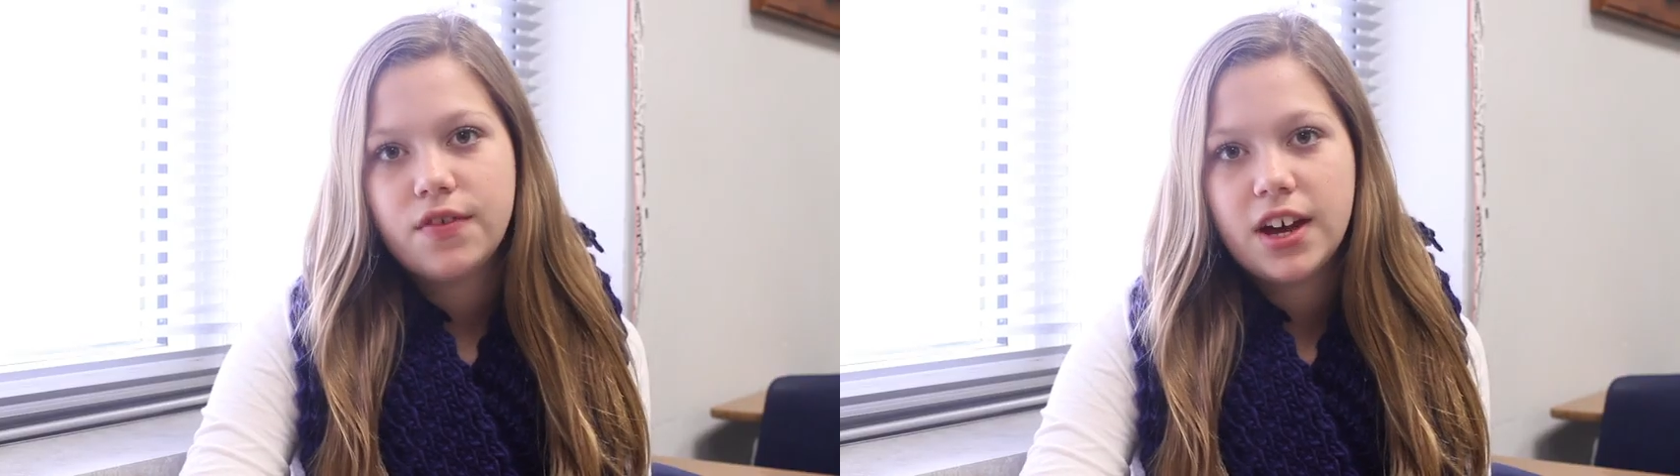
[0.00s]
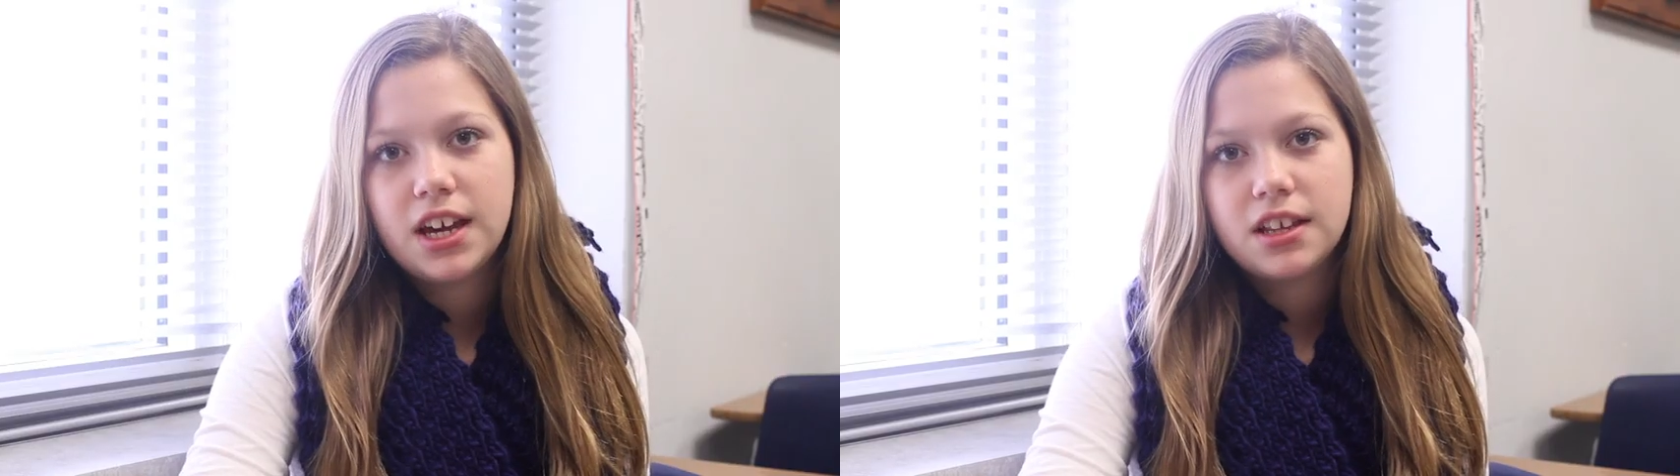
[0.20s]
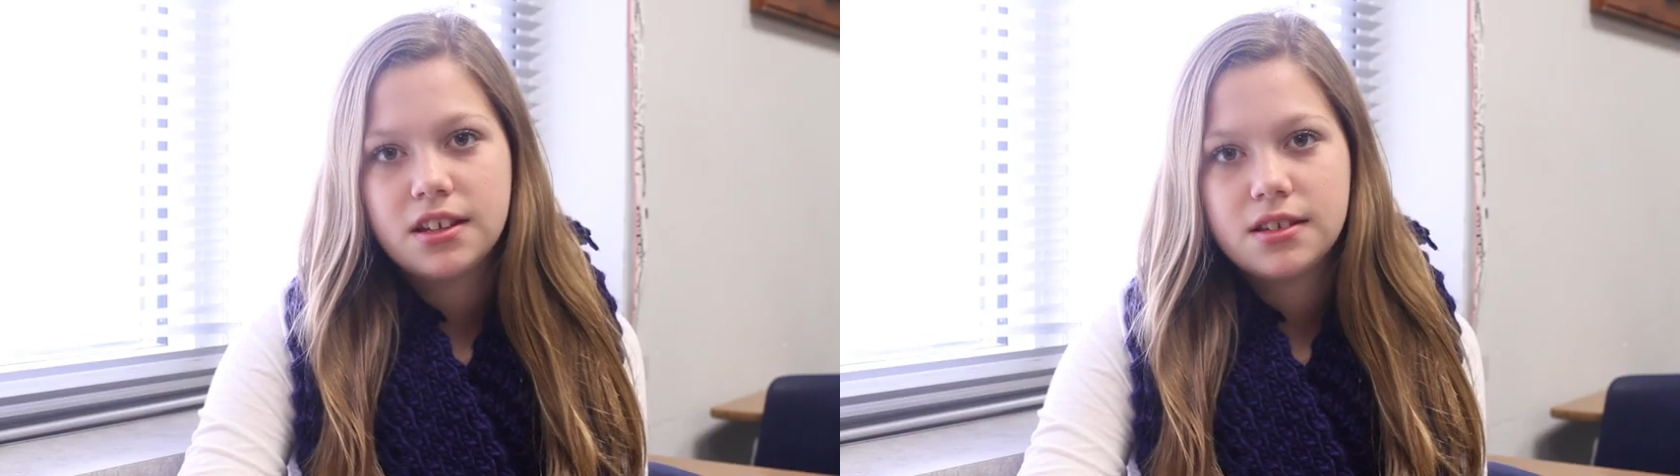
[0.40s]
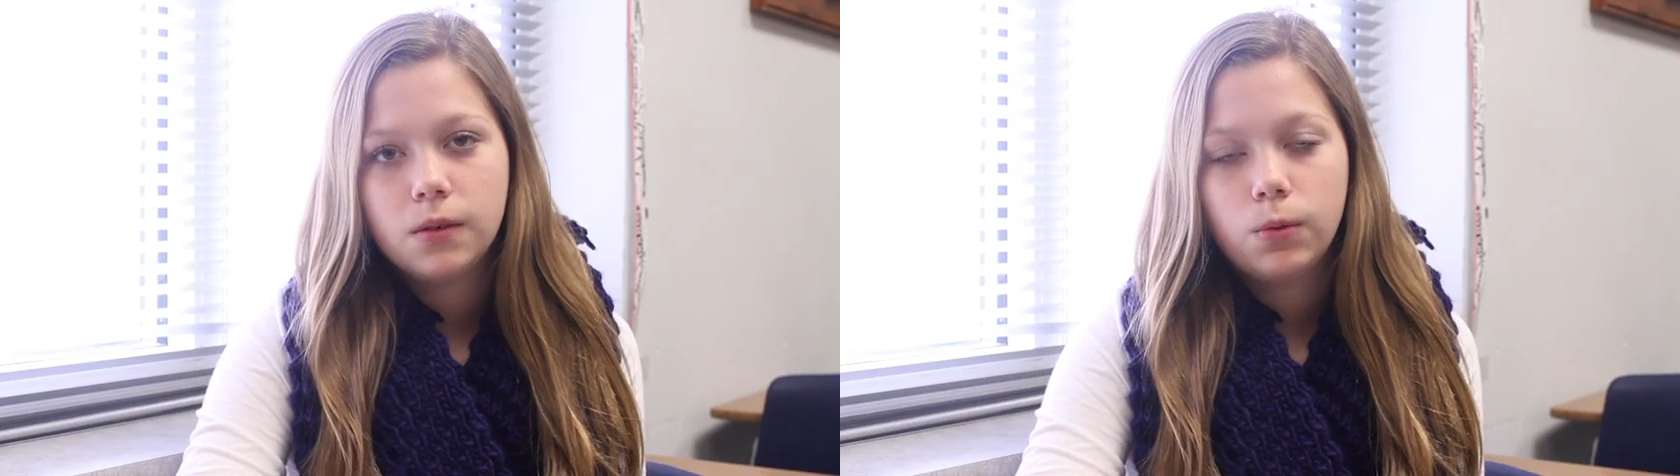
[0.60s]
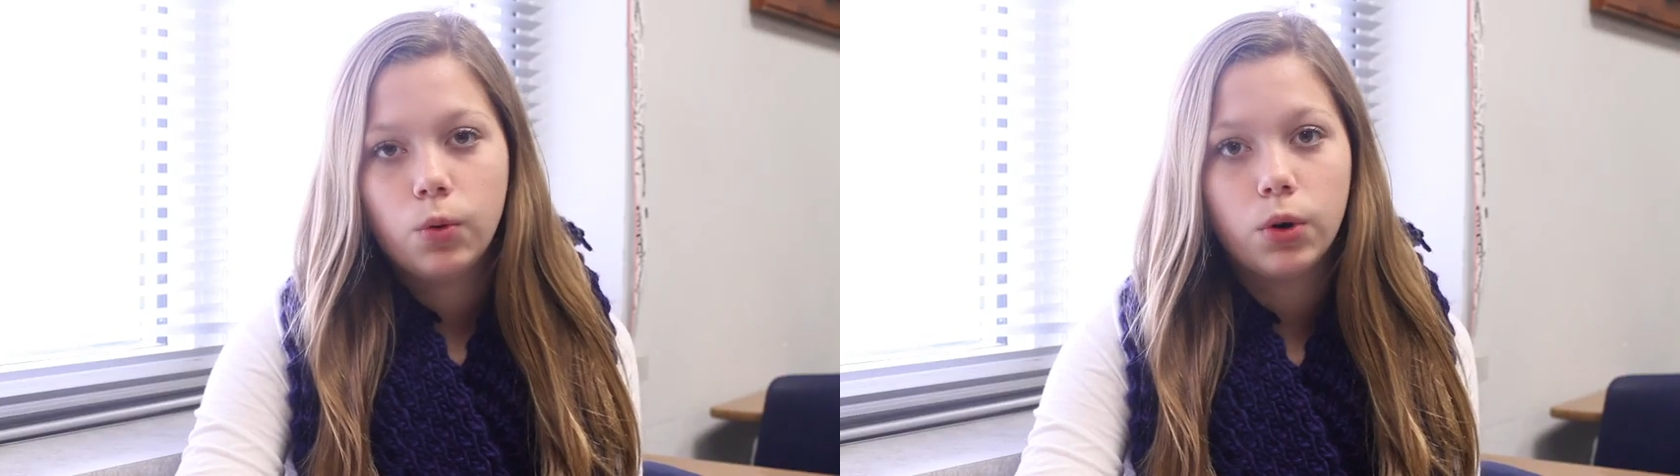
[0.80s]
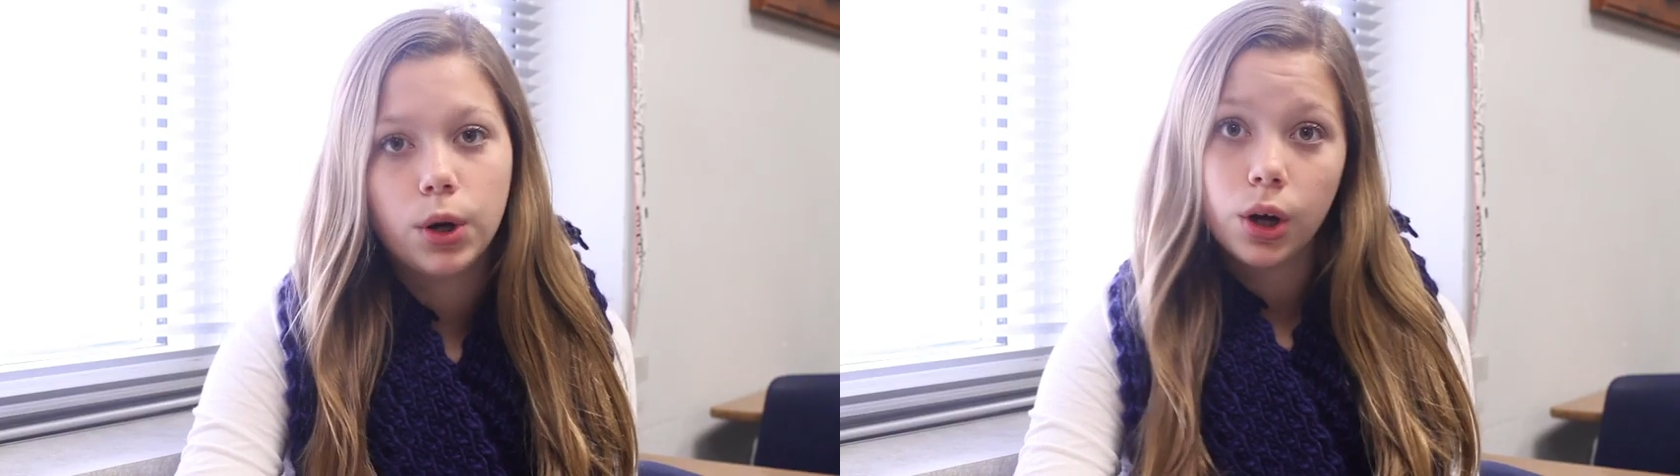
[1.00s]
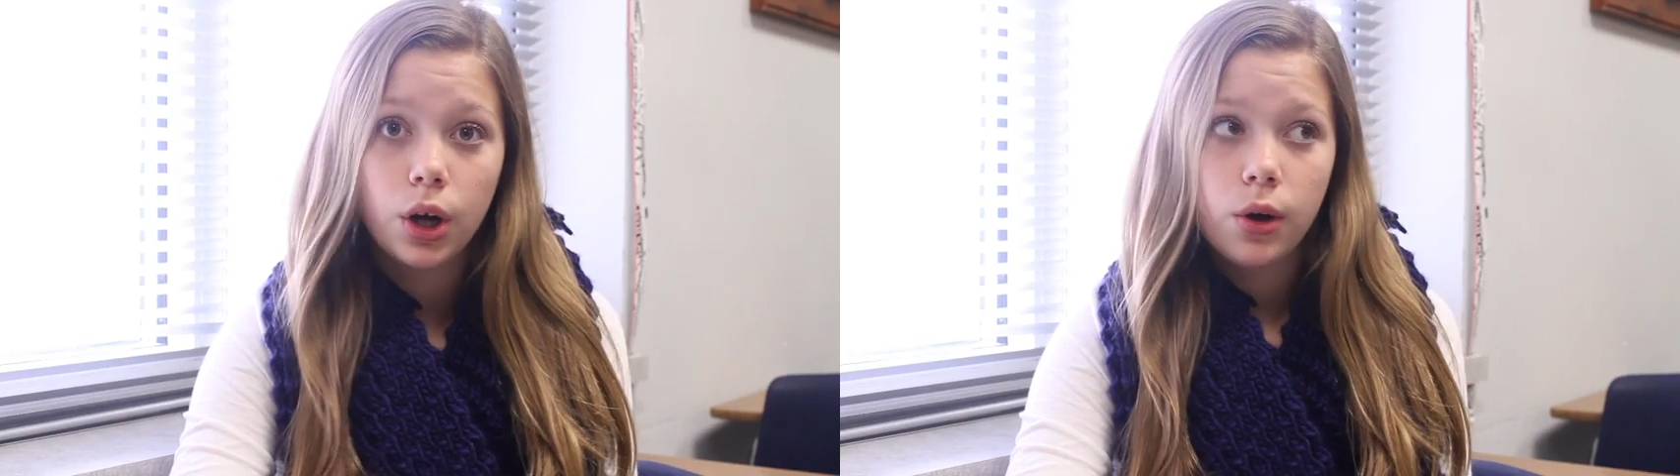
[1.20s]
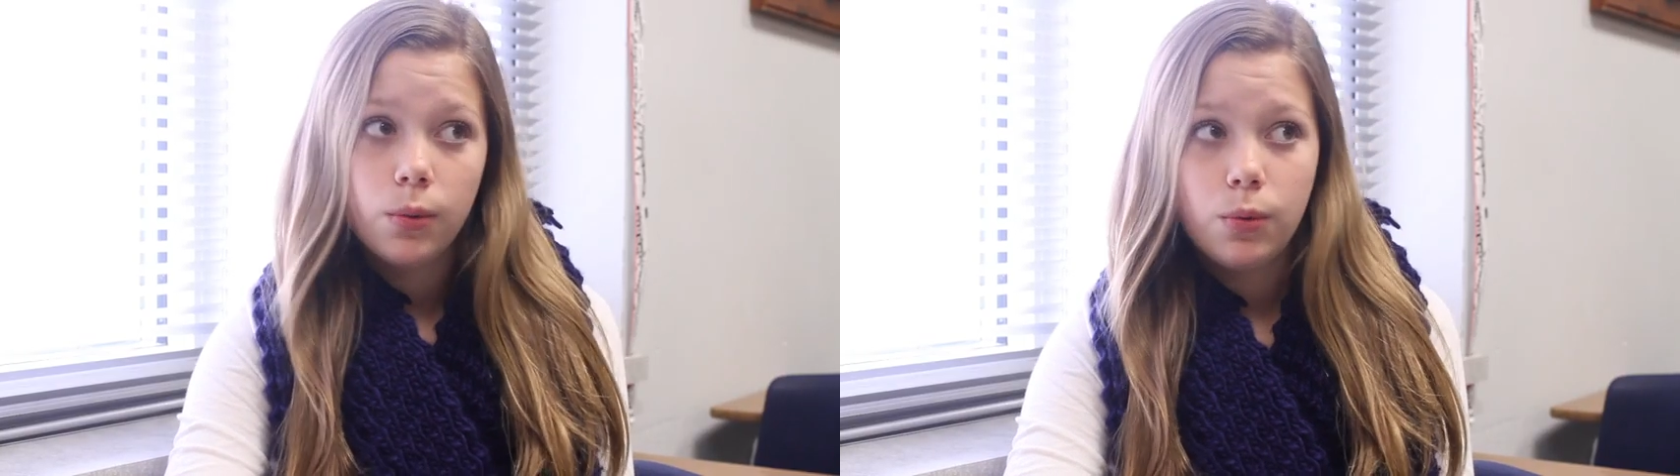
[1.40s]
fight in the Civil War?
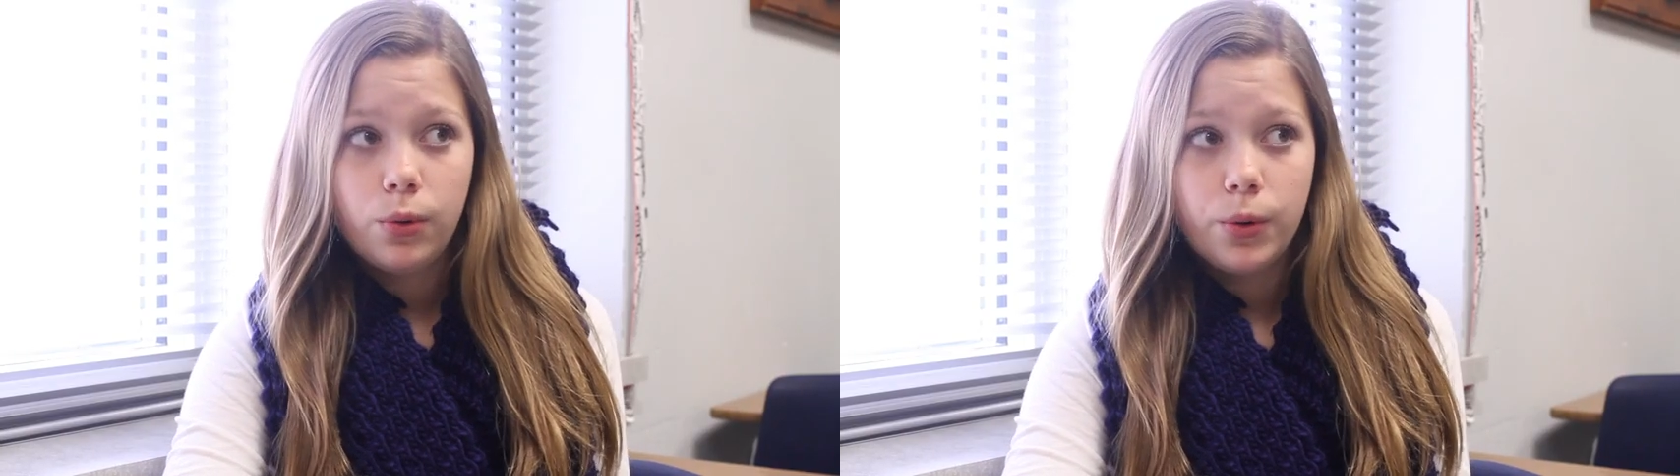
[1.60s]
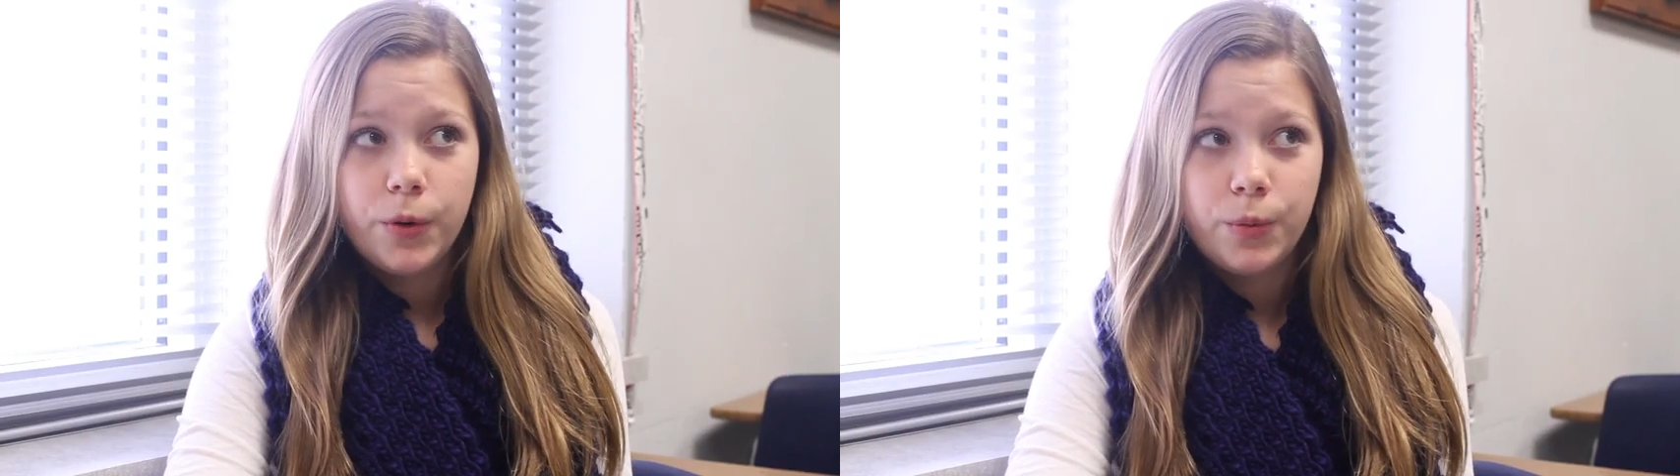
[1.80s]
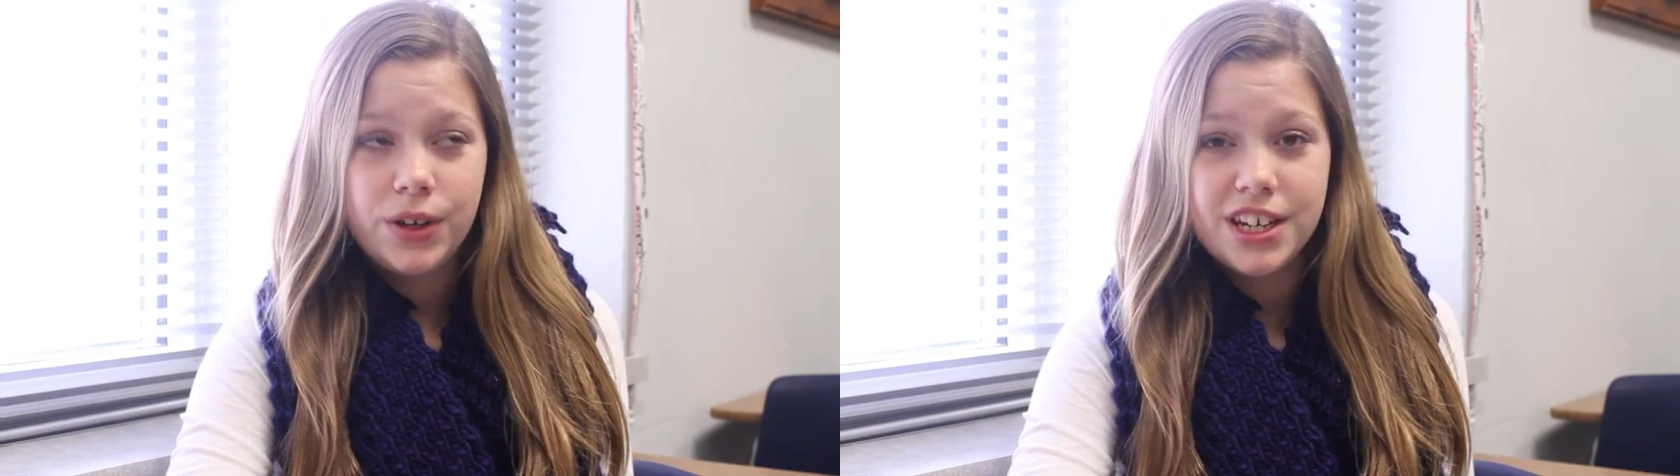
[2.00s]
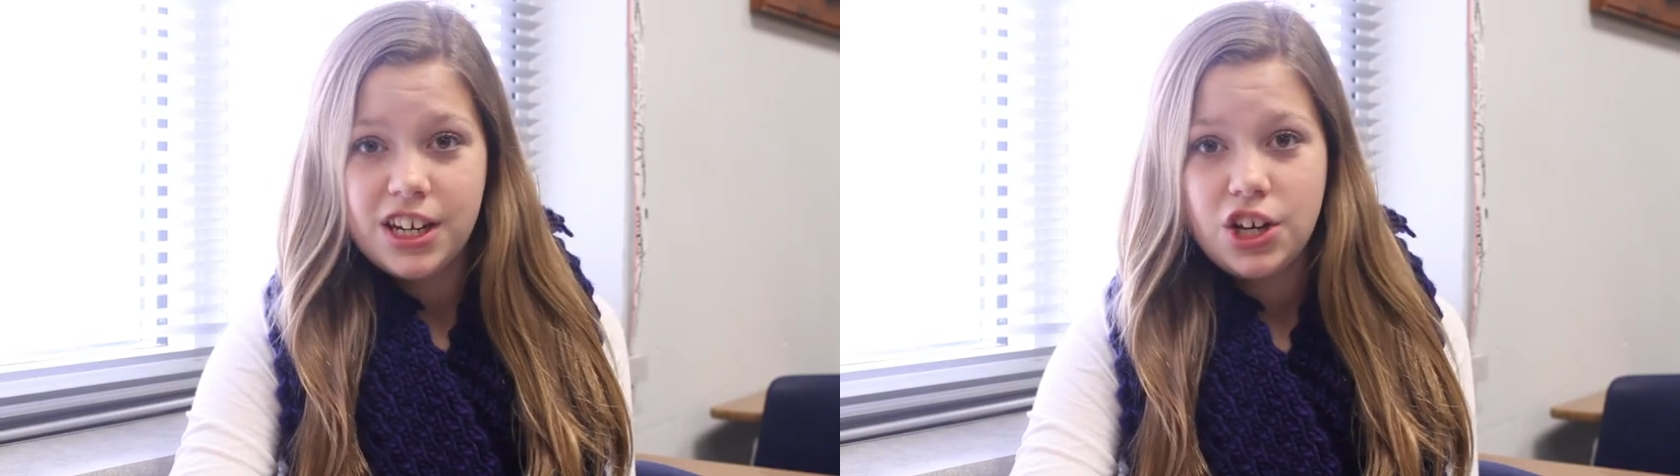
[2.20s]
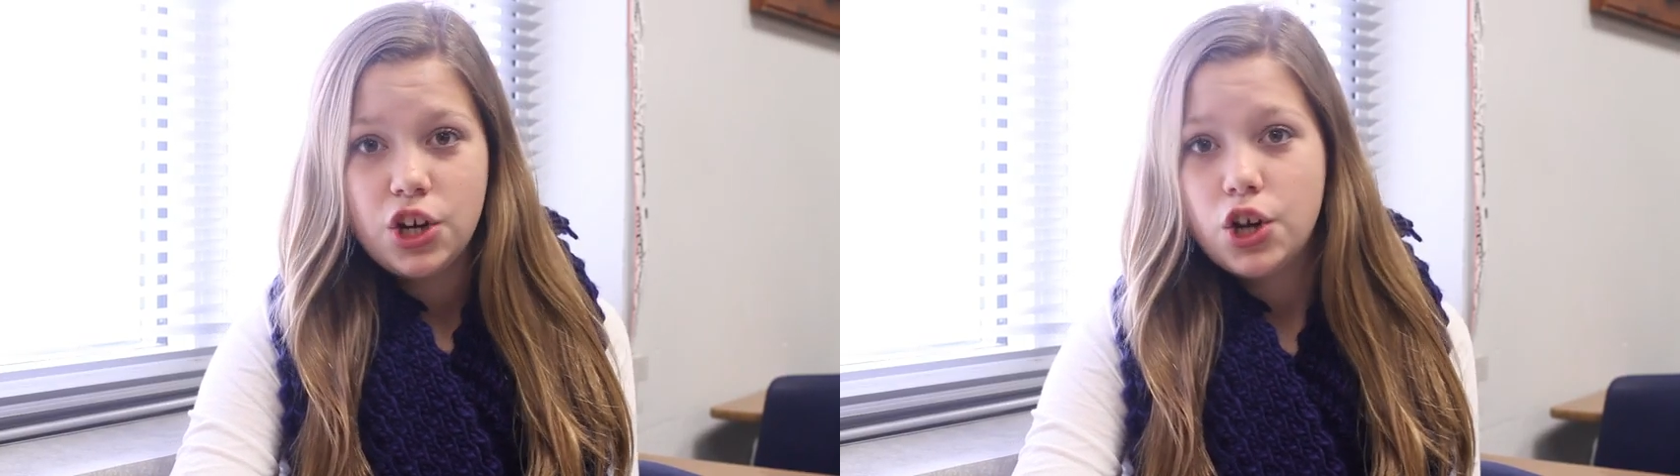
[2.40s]
Well, we didn't